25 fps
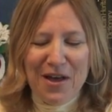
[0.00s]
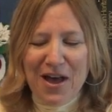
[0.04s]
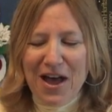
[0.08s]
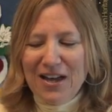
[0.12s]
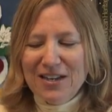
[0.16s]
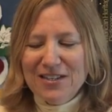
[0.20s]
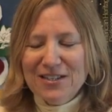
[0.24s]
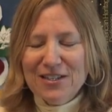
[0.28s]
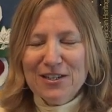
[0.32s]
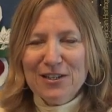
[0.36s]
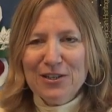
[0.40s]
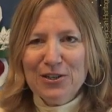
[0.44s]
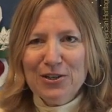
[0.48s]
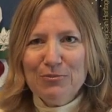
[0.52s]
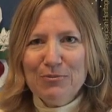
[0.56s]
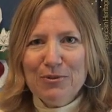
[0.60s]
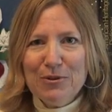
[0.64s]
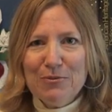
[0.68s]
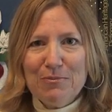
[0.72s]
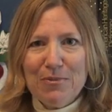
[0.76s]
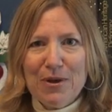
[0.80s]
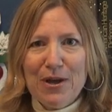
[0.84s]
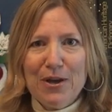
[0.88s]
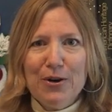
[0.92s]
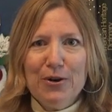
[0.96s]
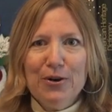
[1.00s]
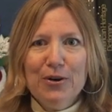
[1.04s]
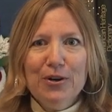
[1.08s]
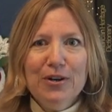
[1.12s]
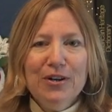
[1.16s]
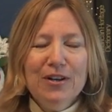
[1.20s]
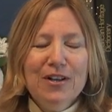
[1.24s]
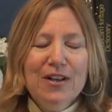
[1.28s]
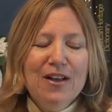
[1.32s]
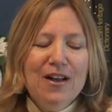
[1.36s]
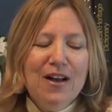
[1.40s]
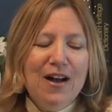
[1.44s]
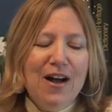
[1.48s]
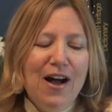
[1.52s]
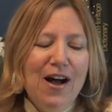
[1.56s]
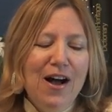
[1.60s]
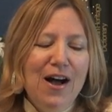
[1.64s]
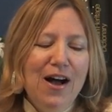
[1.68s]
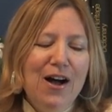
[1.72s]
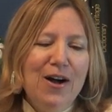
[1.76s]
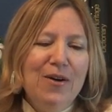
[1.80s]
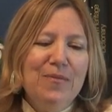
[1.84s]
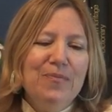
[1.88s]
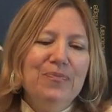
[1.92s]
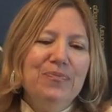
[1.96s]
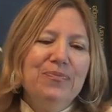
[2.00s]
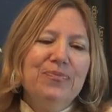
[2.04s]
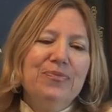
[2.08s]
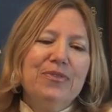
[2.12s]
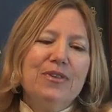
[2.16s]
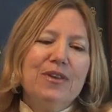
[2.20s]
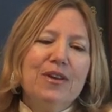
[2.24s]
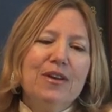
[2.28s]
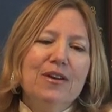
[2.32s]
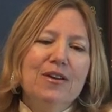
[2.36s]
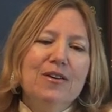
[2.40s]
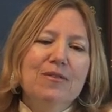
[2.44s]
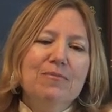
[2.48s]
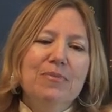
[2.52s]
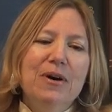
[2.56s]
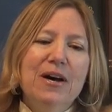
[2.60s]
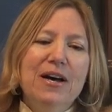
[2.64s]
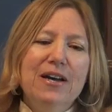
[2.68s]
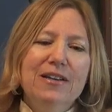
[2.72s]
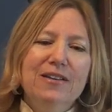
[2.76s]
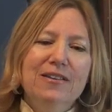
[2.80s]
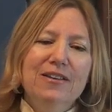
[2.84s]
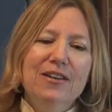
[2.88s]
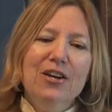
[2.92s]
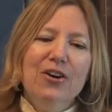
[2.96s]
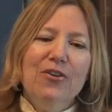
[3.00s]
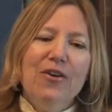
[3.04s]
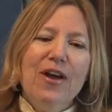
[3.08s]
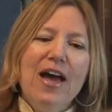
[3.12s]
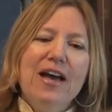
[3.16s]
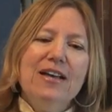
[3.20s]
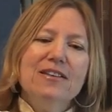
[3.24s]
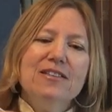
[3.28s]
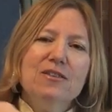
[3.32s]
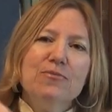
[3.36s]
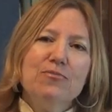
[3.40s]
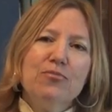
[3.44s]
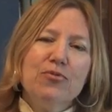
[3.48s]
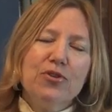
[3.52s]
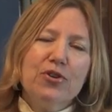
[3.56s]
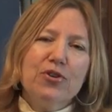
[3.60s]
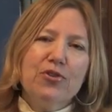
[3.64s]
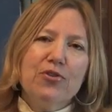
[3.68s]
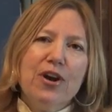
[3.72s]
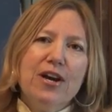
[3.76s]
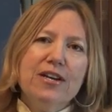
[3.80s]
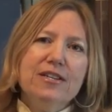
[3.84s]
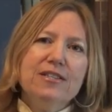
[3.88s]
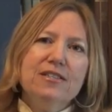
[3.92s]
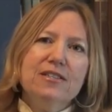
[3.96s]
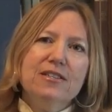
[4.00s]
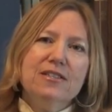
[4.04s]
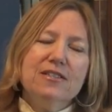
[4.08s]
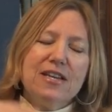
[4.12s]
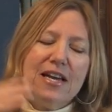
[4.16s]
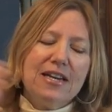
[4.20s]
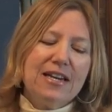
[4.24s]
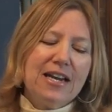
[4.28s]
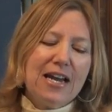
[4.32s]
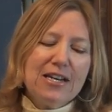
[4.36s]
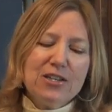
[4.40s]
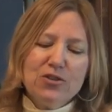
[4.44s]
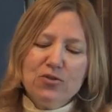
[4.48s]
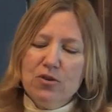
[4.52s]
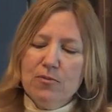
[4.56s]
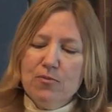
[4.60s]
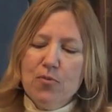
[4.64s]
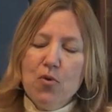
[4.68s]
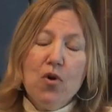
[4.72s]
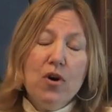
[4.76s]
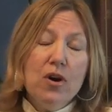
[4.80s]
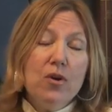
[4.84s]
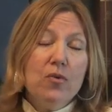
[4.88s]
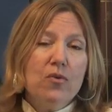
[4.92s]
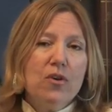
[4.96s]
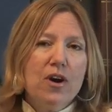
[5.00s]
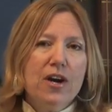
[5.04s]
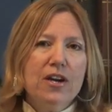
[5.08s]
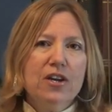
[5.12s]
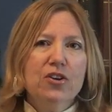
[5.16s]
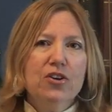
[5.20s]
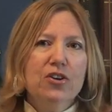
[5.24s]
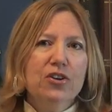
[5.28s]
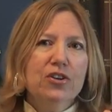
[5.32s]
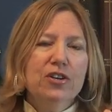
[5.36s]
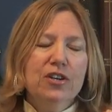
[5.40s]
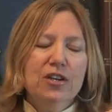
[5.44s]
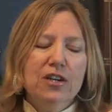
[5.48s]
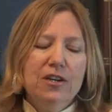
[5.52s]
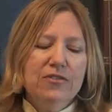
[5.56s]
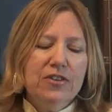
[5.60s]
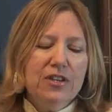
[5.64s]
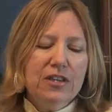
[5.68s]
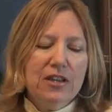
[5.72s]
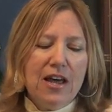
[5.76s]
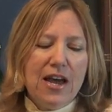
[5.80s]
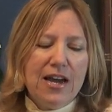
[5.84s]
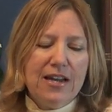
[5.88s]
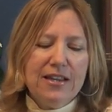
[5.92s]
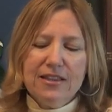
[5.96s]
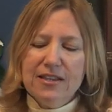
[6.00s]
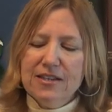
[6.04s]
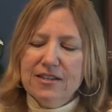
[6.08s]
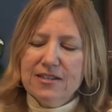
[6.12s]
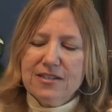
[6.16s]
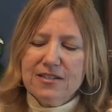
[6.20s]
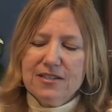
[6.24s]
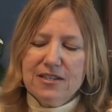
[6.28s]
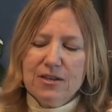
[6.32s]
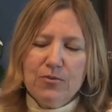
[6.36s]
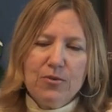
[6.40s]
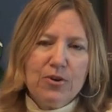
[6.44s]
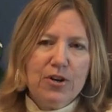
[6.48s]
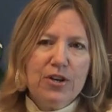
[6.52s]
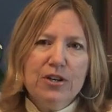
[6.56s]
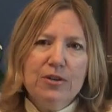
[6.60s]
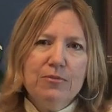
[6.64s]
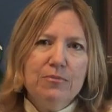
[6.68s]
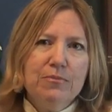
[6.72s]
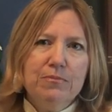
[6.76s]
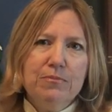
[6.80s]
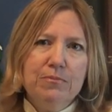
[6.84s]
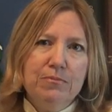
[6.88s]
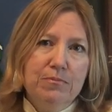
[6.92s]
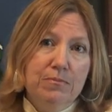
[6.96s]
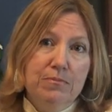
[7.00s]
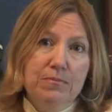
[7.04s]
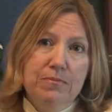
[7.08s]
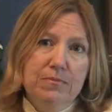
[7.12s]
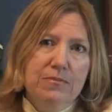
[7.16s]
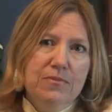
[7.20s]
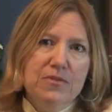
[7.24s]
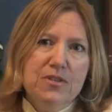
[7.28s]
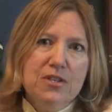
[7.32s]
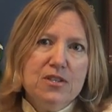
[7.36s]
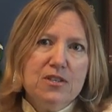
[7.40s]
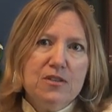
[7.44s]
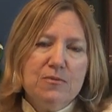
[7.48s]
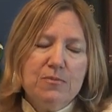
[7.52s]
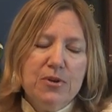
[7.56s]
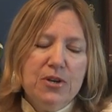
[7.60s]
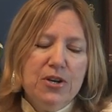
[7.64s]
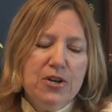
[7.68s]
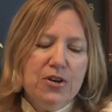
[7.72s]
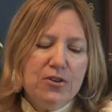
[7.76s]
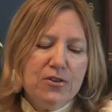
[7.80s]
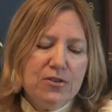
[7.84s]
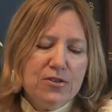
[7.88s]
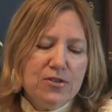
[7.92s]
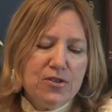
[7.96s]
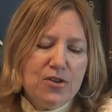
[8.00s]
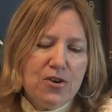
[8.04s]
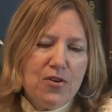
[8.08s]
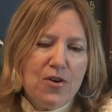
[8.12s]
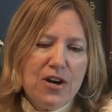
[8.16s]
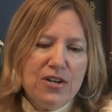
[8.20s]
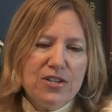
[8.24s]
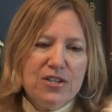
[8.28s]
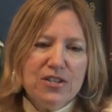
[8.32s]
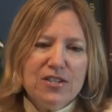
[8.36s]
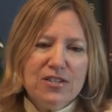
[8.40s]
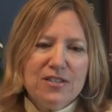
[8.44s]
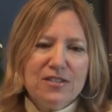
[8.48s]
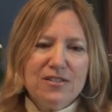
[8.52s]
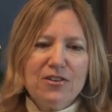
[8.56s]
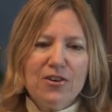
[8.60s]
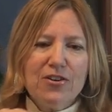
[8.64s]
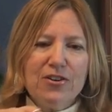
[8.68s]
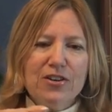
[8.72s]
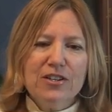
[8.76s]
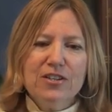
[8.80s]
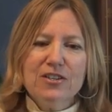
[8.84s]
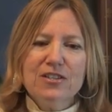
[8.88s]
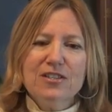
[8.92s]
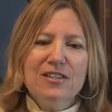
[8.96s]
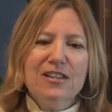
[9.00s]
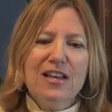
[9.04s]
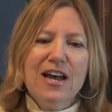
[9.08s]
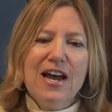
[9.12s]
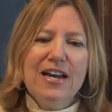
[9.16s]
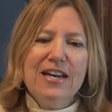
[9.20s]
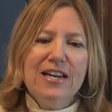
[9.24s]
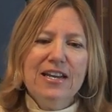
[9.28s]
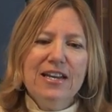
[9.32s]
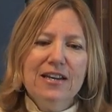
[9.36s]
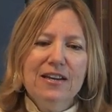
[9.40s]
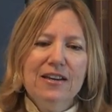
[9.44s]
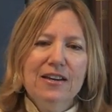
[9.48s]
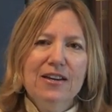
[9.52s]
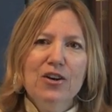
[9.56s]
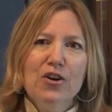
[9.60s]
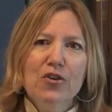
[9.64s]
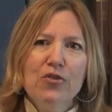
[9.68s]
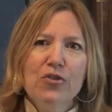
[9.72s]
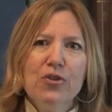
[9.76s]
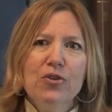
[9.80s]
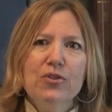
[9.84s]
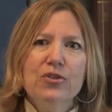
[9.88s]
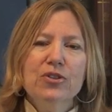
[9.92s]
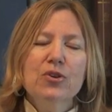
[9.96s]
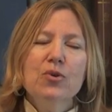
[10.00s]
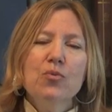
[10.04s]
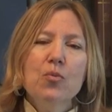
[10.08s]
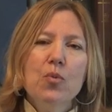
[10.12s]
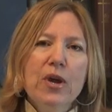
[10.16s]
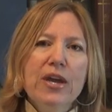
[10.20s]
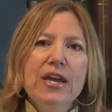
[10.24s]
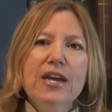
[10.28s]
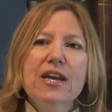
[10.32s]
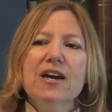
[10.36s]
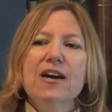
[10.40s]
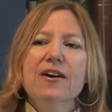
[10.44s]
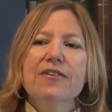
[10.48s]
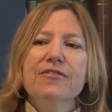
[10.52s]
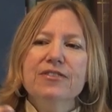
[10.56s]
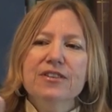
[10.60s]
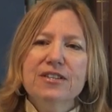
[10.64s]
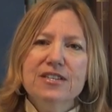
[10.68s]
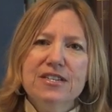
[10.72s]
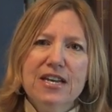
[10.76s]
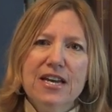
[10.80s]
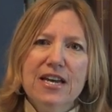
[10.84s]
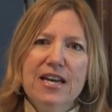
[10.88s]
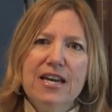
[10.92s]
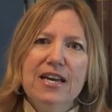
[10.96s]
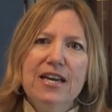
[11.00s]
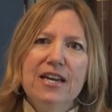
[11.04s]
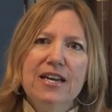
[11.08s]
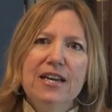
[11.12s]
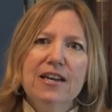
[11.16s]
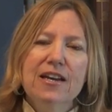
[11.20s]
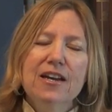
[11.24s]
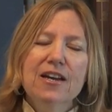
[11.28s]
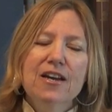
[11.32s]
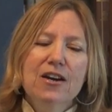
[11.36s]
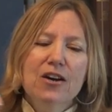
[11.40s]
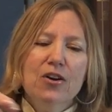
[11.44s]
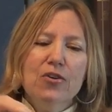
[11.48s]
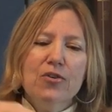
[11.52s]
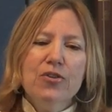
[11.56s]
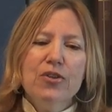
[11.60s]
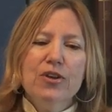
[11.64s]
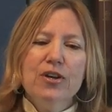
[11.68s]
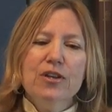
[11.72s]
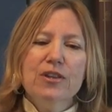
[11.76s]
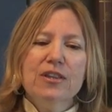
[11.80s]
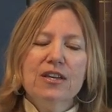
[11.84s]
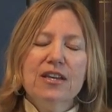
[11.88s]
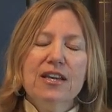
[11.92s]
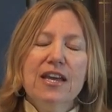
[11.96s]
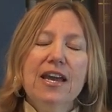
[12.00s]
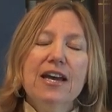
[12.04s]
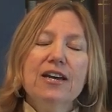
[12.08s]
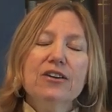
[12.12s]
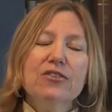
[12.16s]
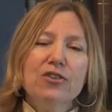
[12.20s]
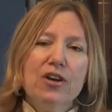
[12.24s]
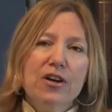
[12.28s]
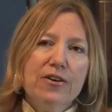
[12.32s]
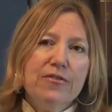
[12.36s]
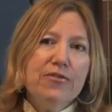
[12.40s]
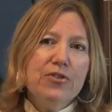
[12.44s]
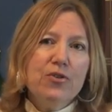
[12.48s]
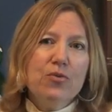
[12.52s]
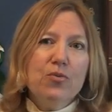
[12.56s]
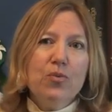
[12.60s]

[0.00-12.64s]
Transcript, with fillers: I did a little bit better. But, you know, as it progresses, I got to a point where I couldn't even light these because they were going to disappear. So I just started just lighting, you know, the week of the day, or the candle of the